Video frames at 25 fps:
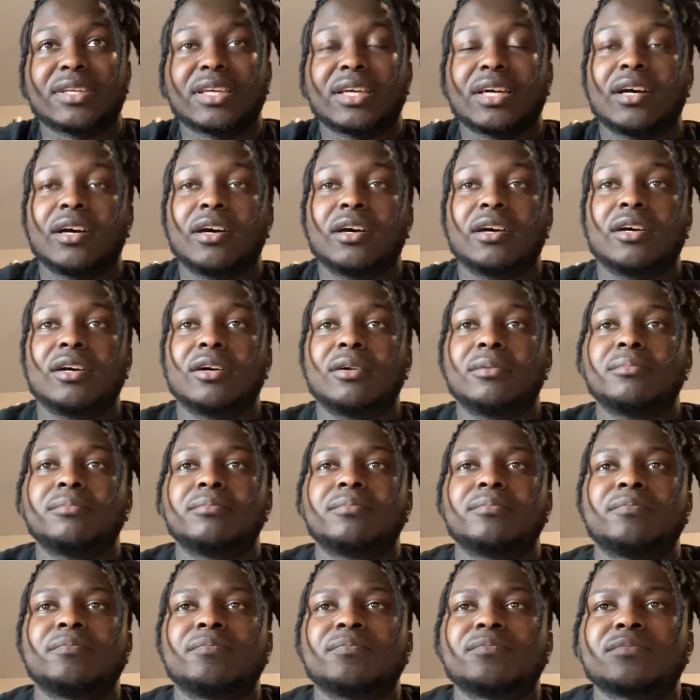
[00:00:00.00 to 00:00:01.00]
Um,
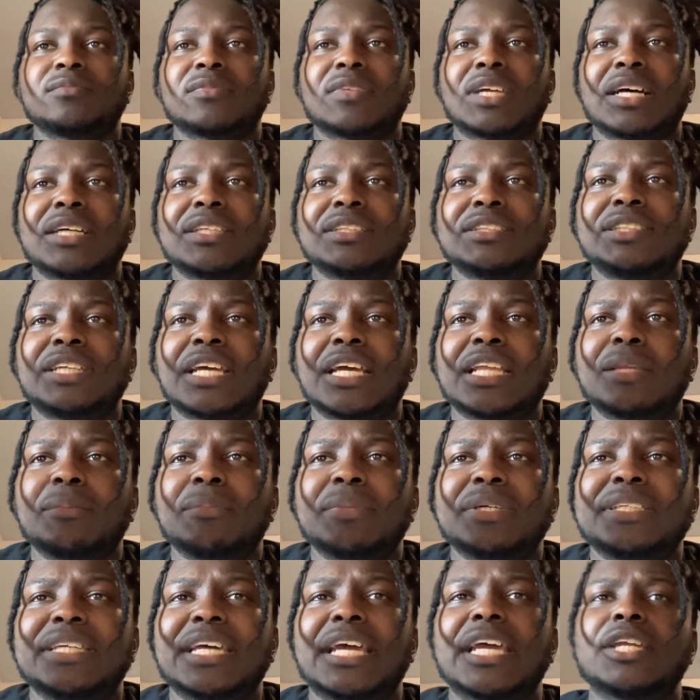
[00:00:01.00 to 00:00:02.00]
Jalen
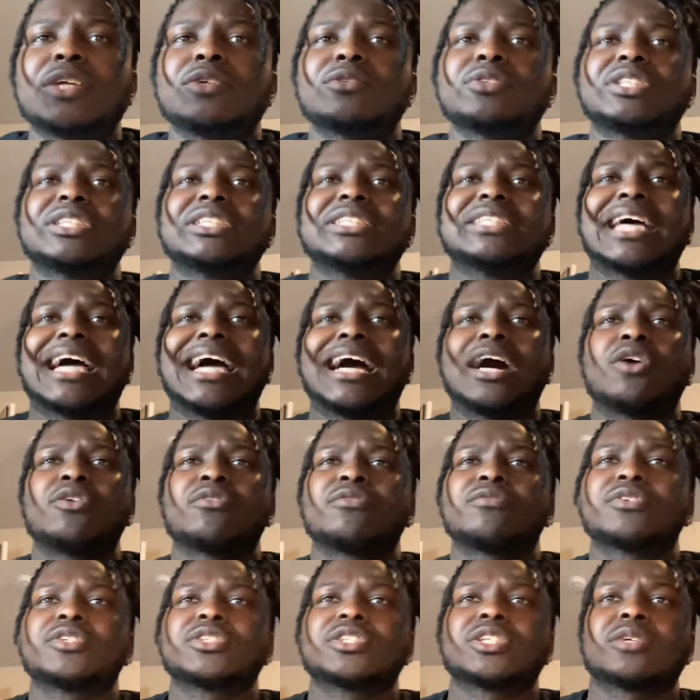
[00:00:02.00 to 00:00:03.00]
McDaniels is out
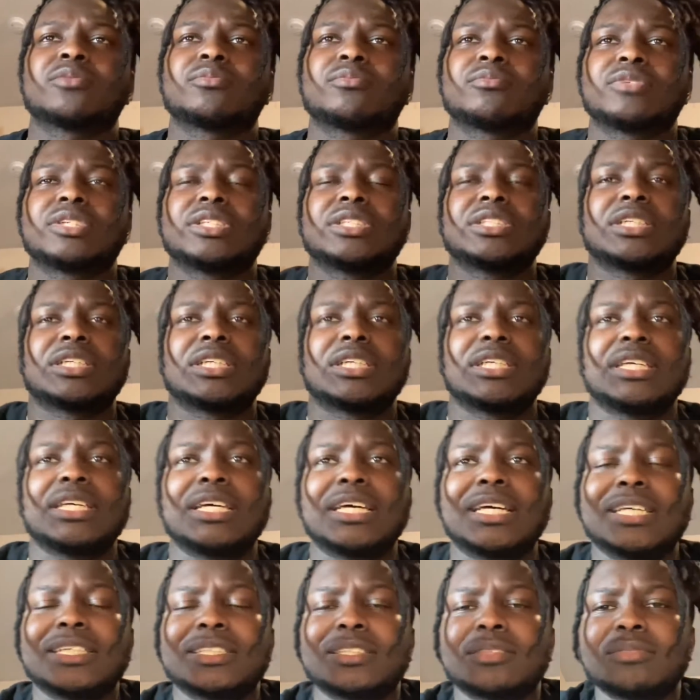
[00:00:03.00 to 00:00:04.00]
for some reason. He
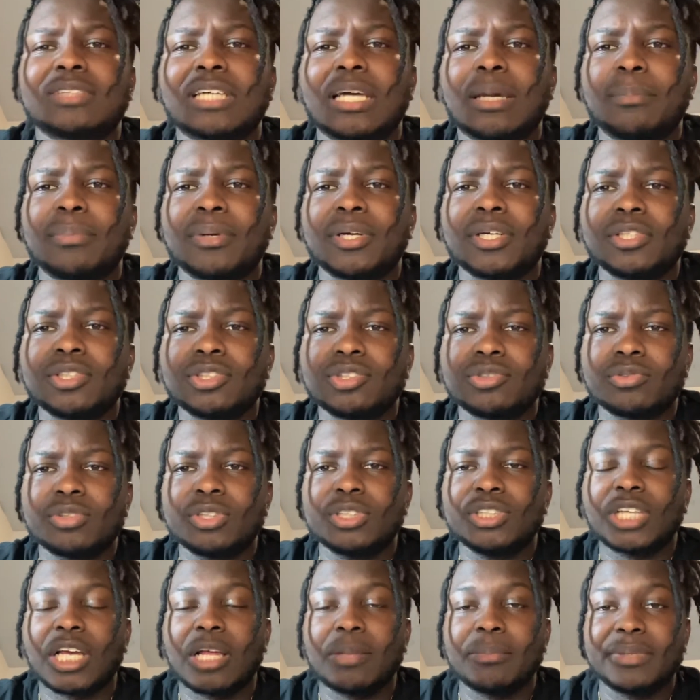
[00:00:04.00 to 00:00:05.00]
has some type of injury.
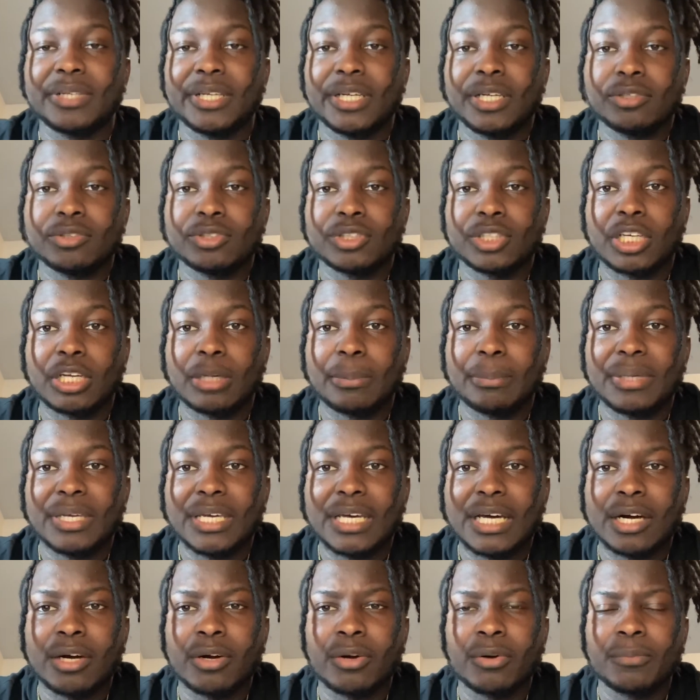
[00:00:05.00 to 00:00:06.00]
Jalen McDaniels is going to be
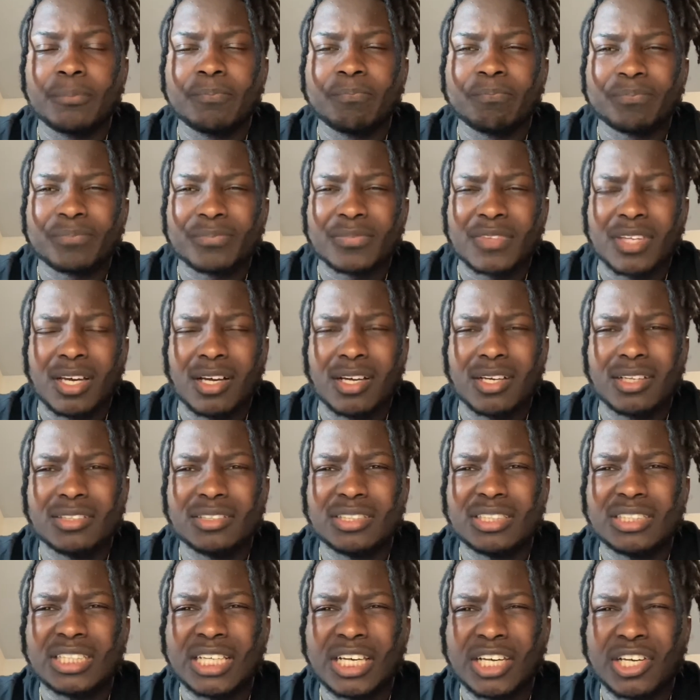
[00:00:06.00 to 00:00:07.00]
out. Uh,
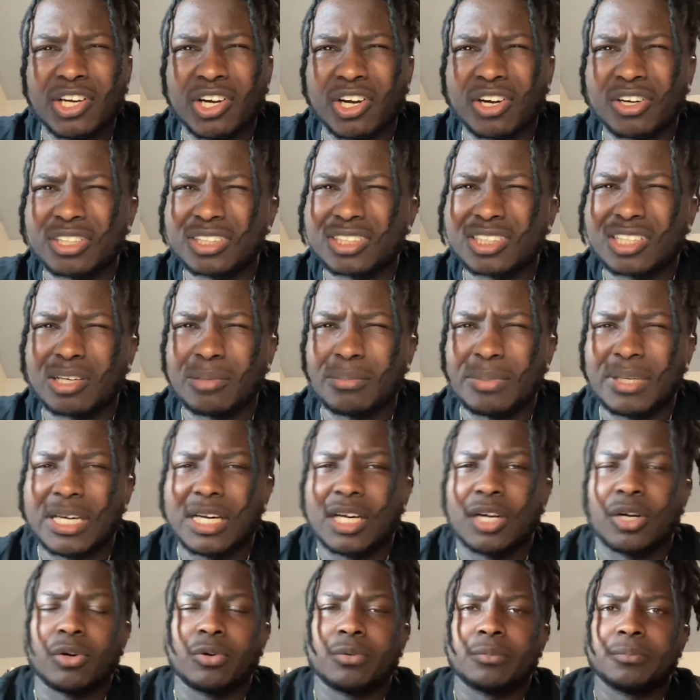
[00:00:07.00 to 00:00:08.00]
DJ is going to be
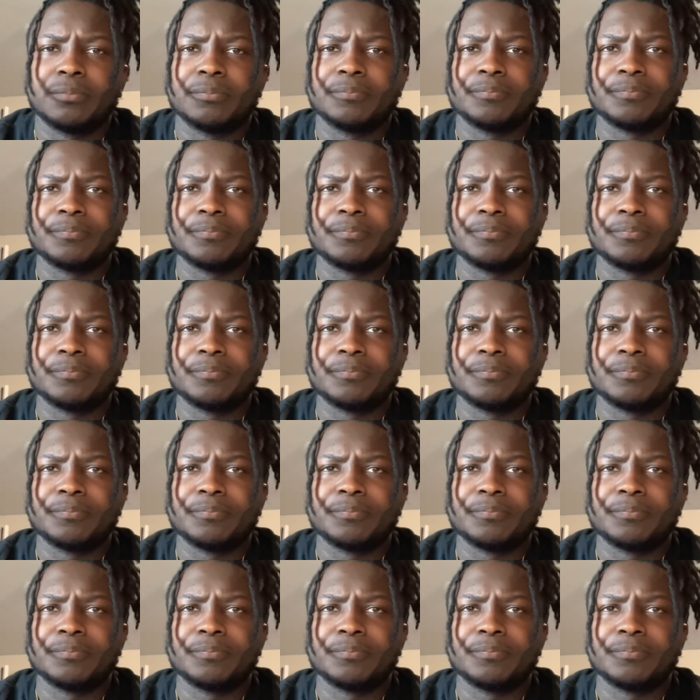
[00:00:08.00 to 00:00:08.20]
out.